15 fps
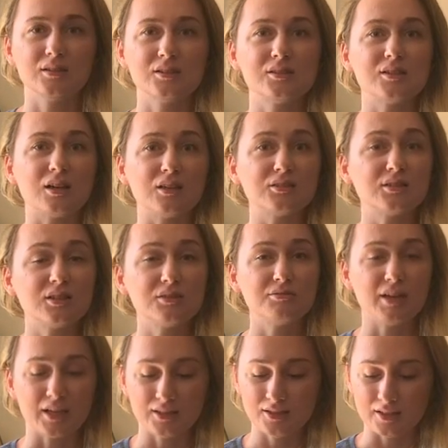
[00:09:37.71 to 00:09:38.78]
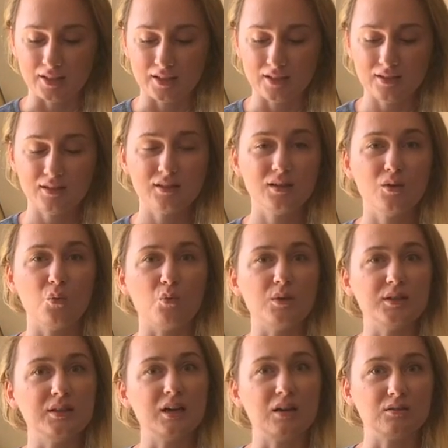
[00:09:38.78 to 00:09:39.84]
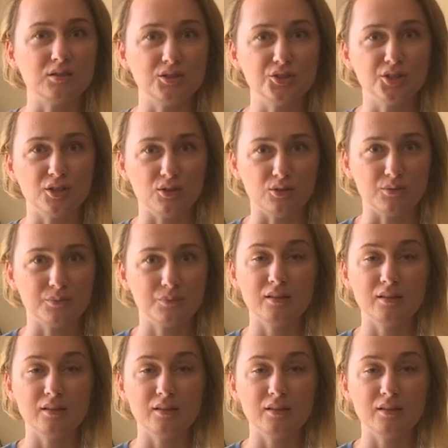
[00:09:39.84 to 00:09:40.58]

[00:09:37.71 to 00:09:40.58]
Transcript: Start correcting without the cello,